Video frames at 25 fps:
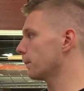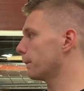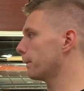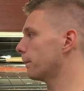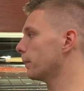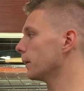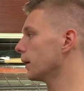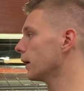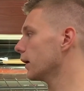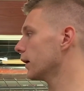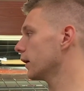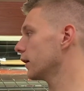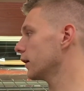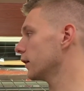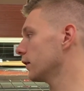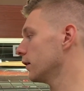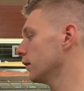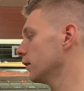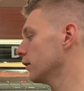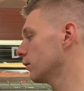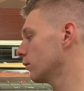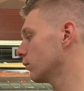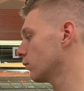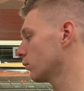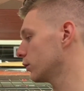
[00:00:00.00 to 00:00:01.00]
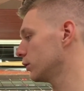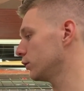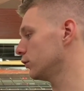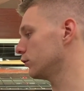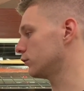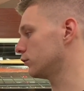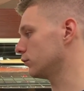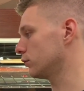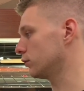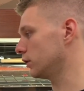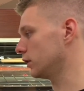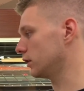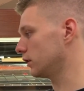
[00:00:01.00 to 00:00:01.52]
But what you
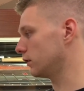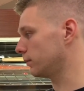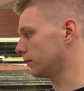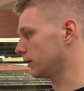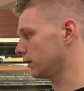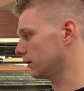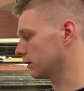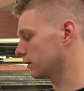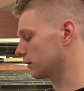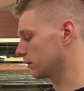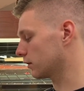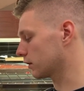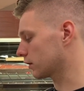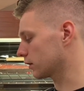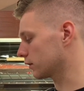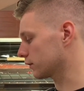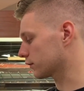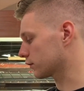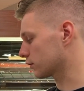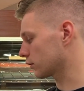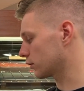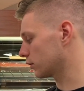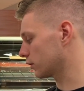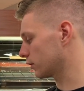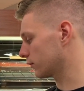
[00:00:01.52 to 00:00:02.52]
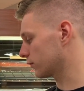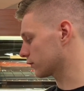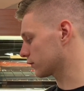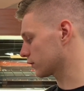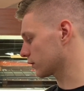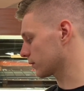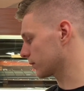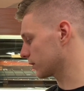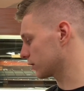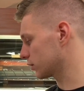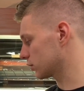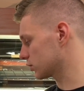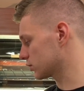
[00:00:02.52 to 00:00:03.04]
do need to be concerned of, or
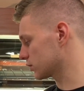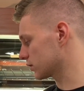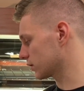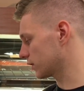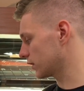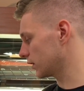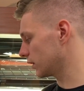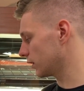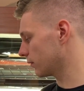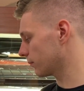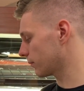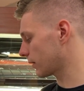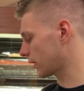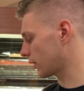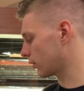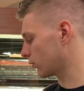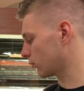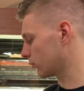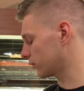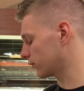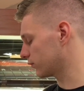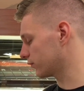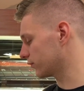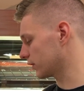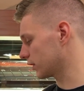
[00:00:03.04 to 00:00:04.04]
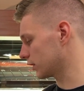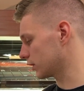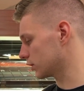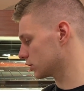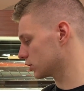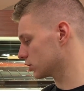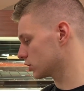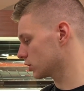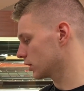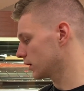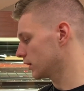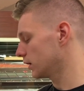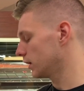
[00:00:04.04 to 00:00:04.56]
something just to think about with
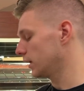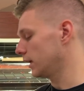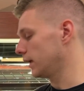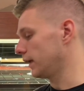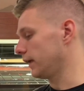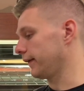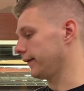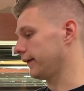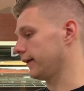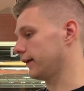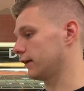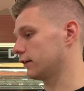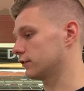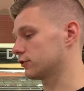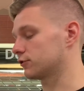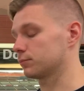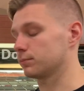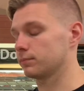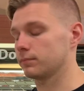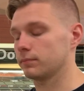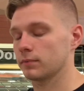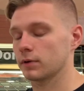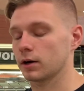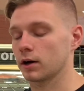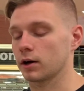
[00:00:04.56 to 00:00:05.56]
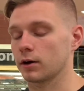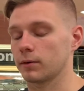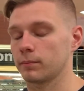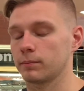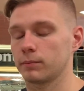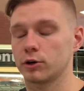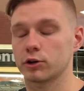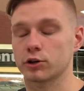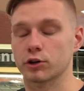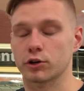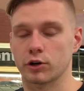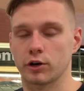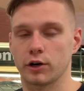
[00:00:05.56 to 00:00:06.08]
fish, is
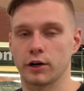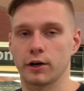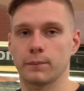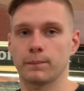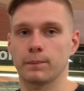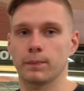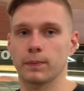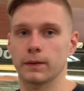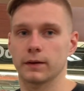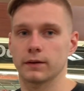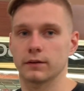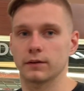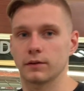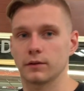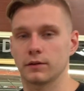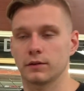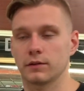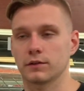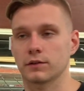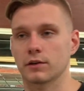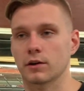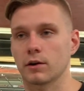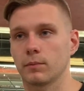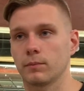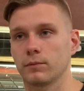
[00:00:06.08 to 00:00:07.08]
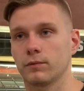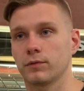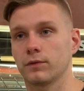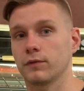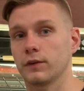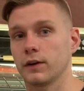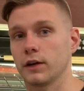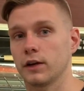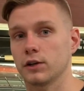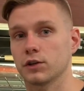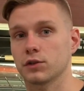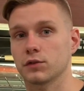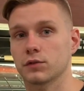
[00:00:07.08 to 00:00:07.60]
mercury. Some
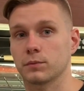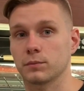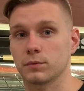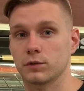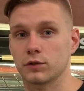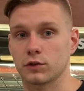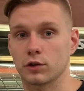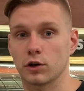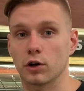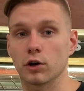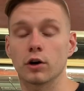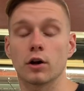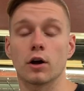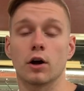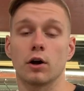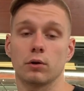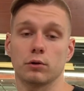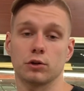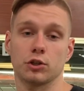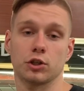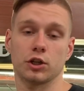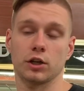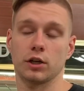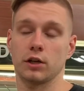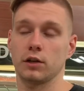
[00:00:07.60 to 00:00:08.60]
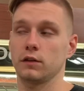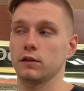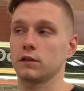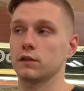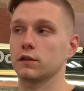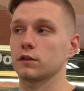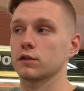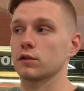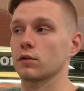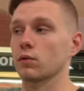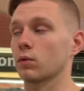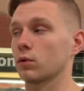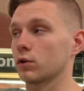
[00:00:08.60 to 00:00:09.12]
fish from certain
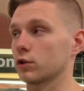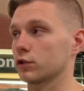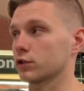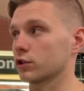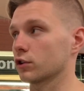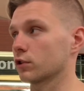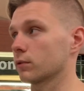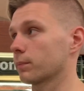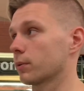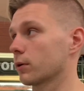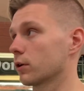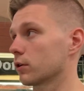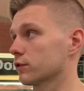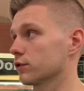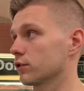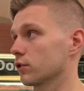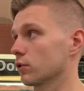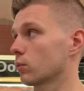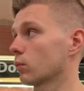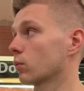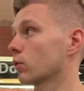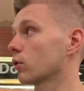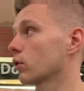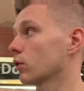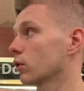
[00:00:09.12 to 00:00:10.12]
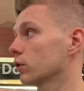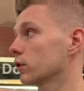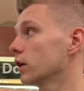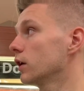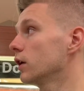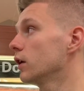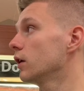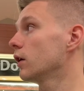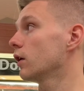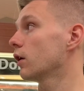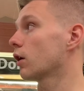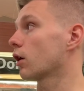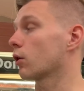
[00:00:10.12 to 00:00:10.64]
oceans or certain parts of the world
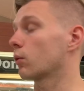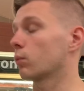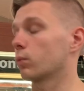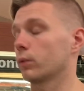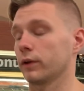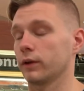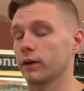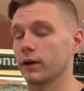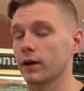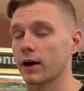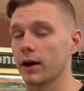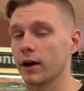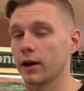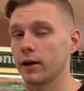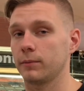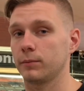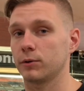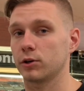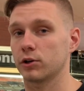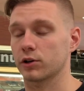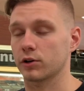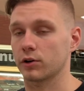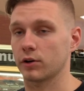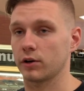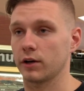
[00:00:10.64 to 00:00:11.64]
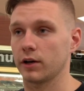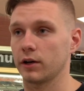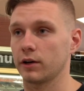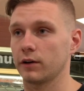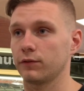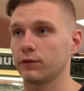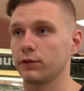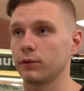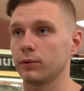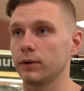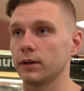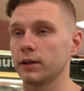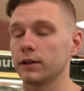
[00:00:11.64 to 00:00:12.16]
are really high in mercury, and
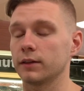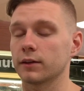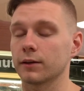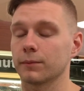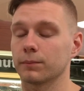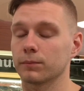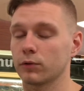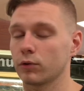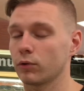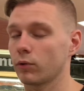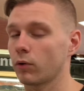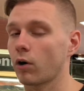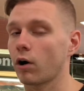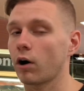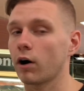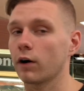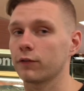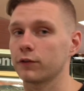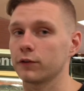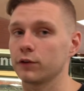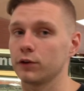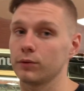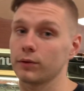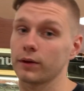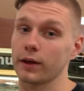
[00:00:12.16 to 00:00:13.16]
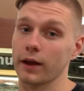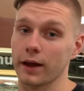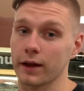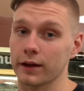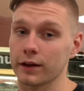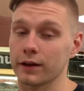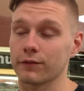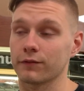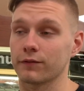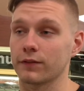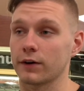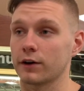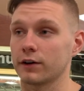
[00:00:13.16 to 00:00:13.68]
if you eat them too often, you can
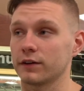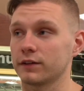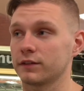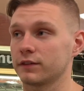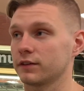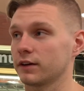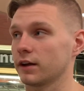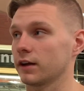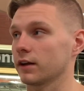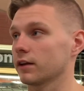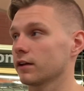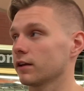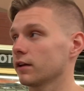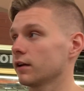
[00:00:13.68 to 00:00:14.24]
get very sick.